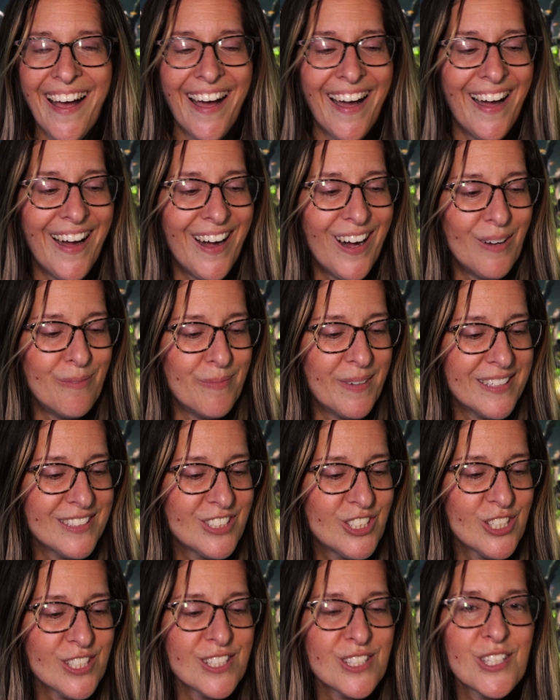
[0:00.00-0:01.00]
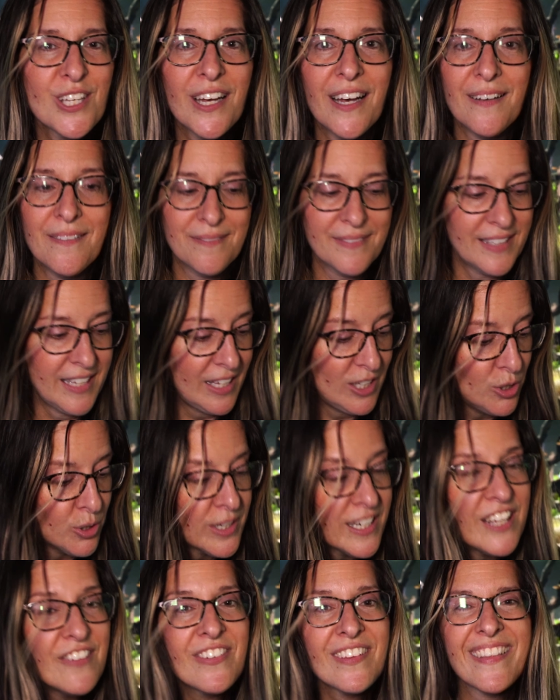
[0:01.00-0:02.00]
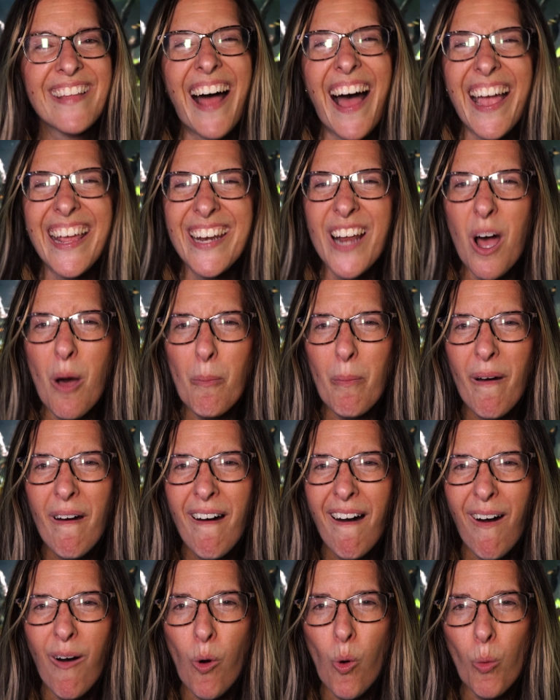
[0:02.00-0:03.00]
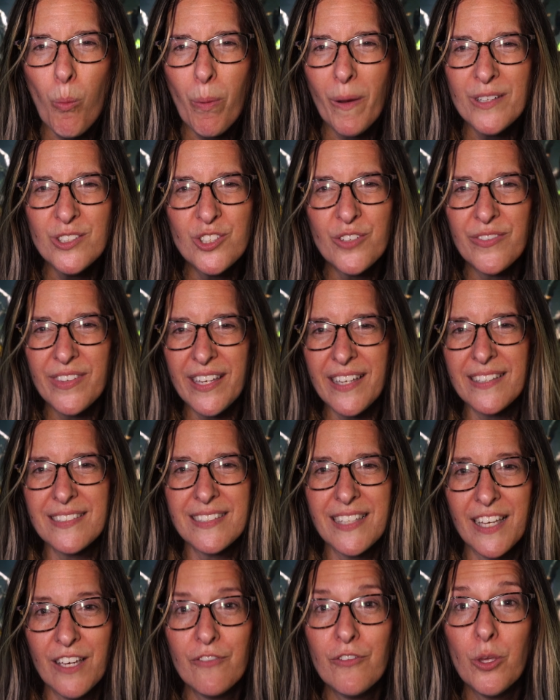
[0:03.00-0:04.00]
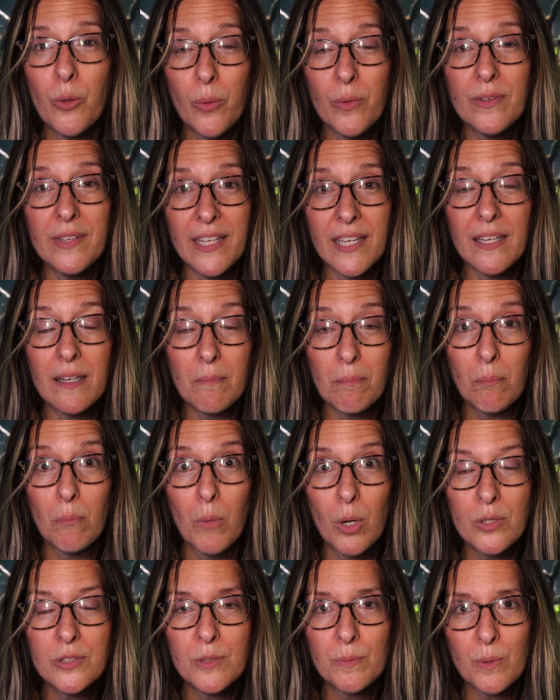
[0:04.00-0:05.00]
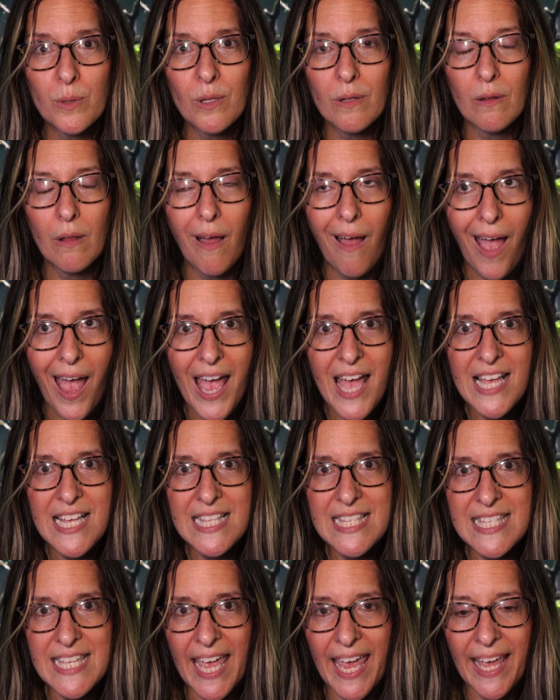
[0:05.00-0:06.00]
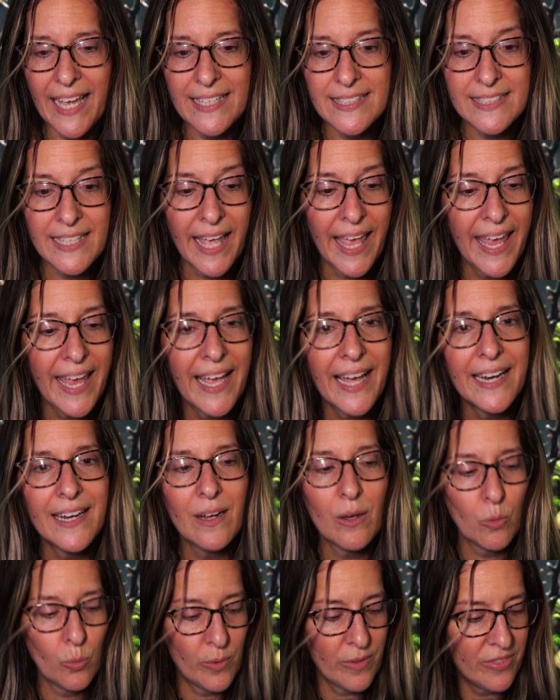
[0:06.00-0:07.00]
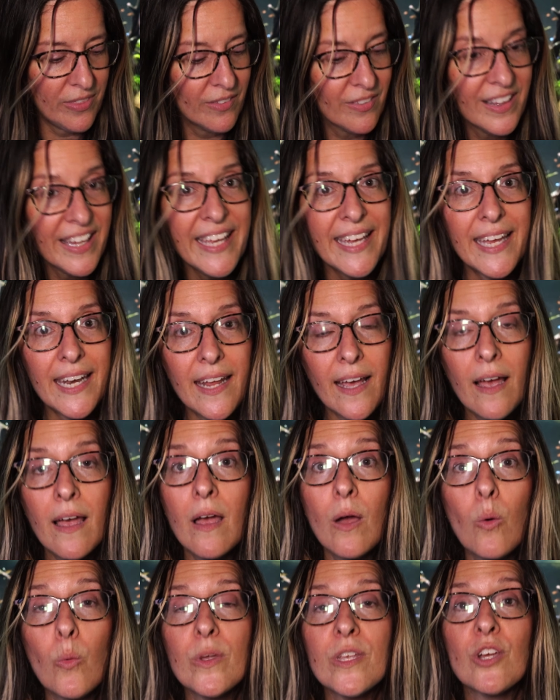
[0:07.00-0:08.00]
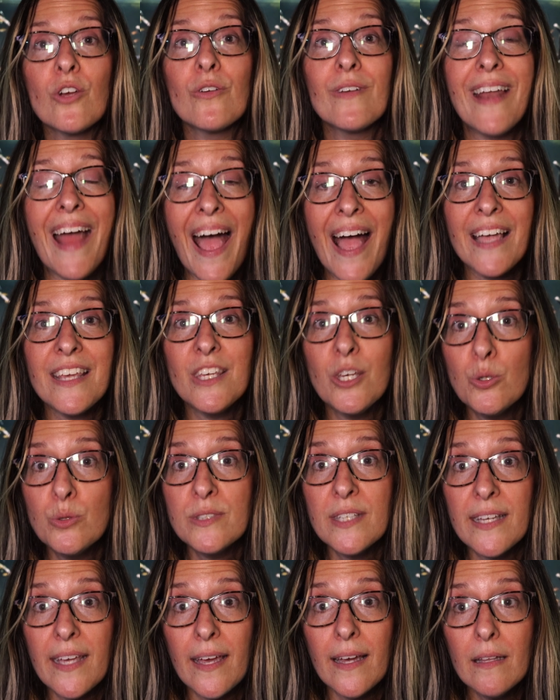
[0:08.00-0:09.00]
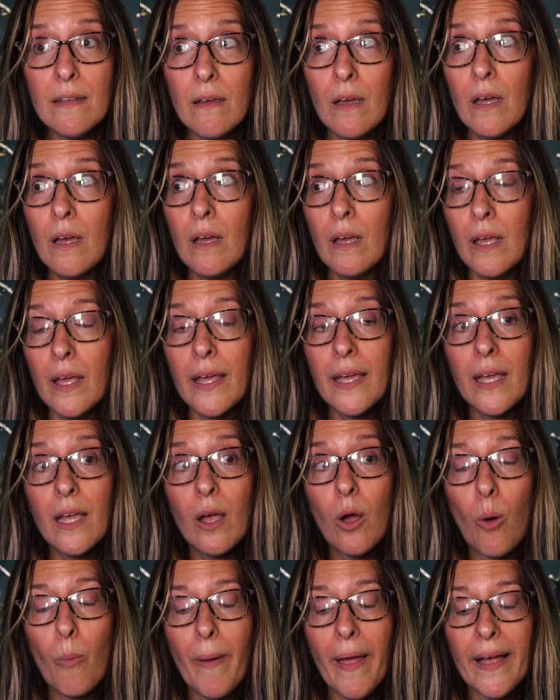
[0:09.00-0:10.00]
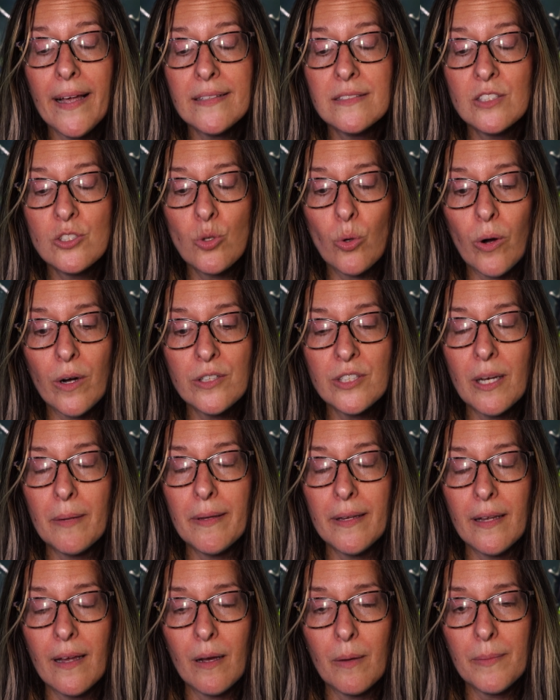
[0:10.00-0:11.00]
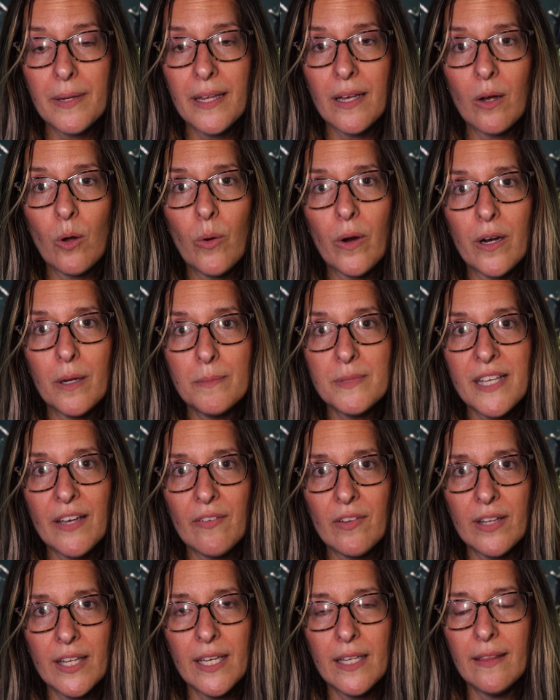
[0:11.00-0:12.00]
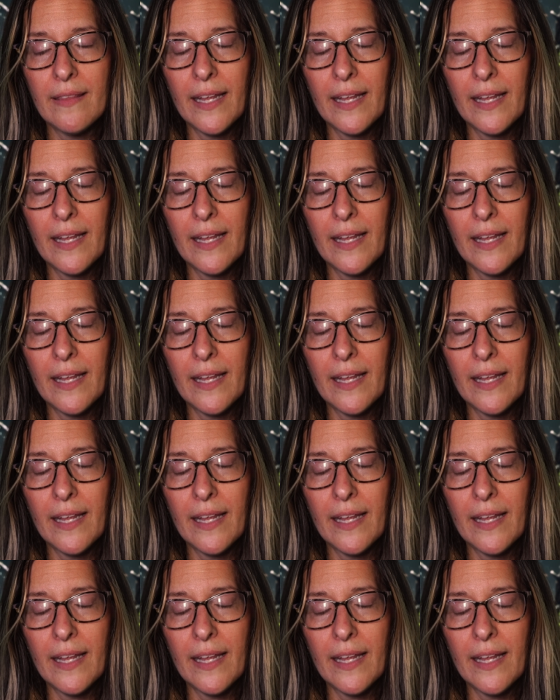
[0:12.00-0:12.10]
you could even line up a whole bunch of these if you would need multiple tanks. And with the lid, when you're not using it, you can go back in storage. I mean, how many aquariums have a lid?